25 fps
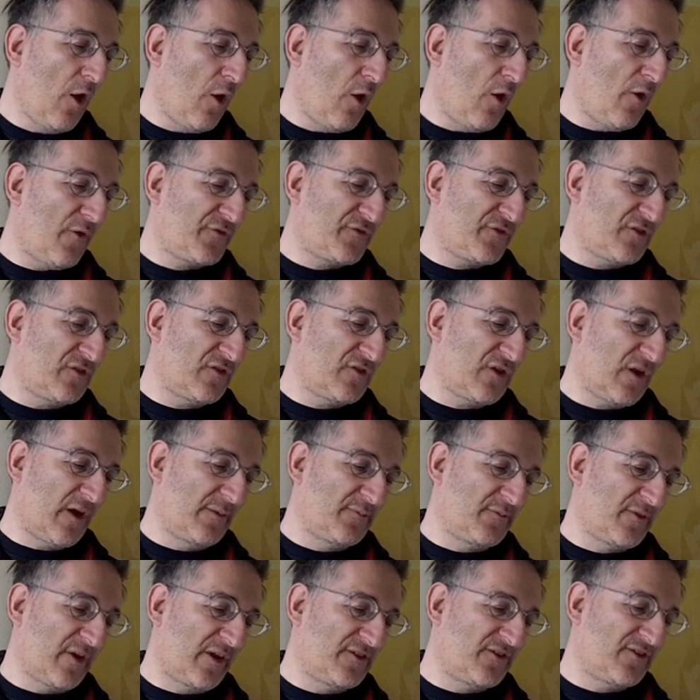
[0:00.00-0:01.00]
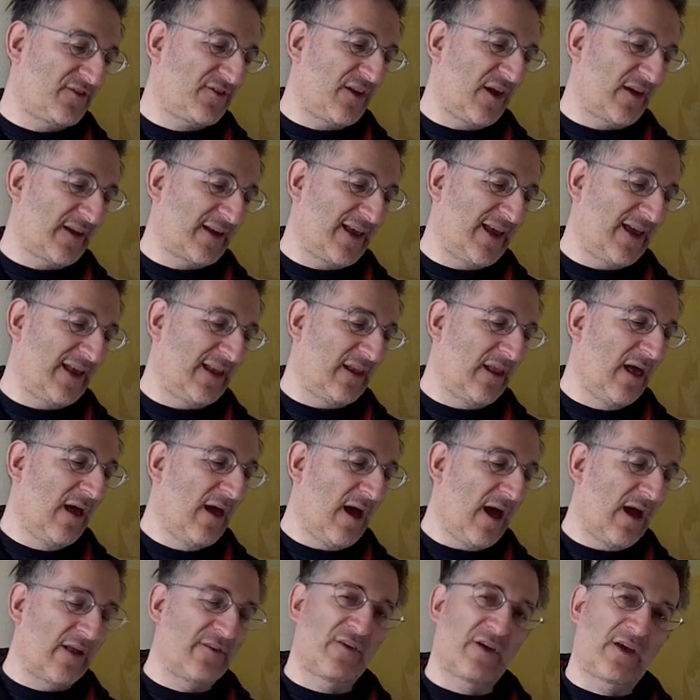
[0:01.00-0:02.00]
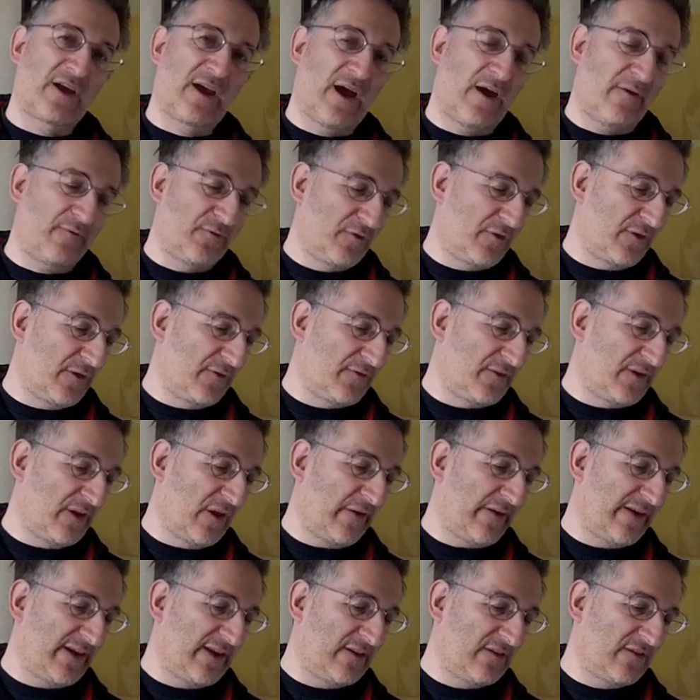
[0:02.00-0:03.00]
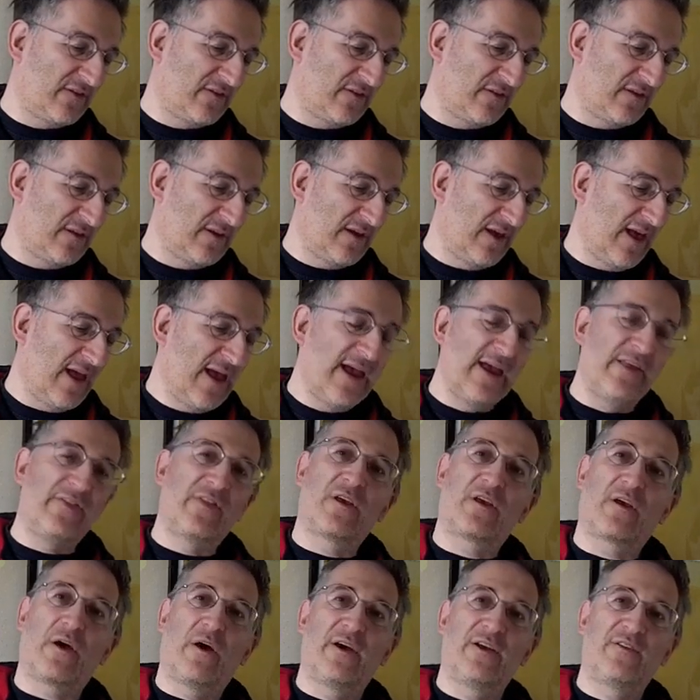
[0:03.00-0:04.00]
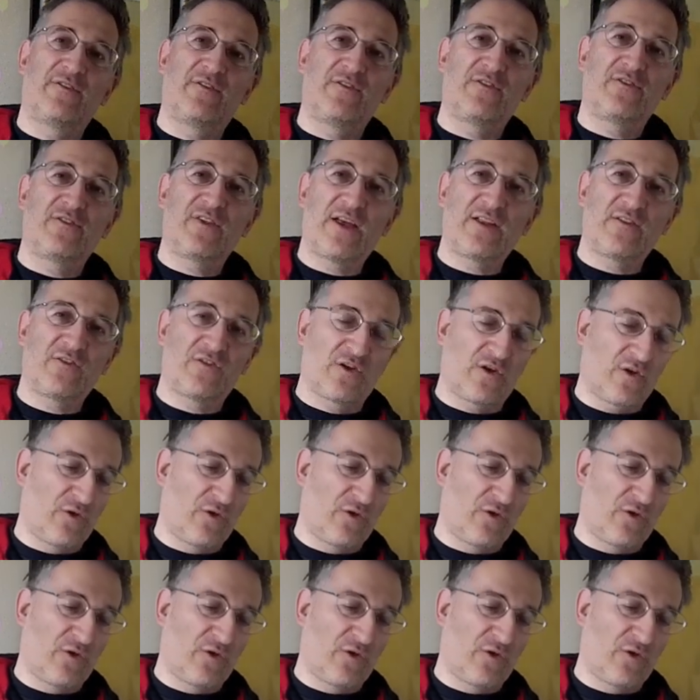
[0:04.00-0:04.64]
Oftentimes I snuck in under cover of night, in the guise of Santa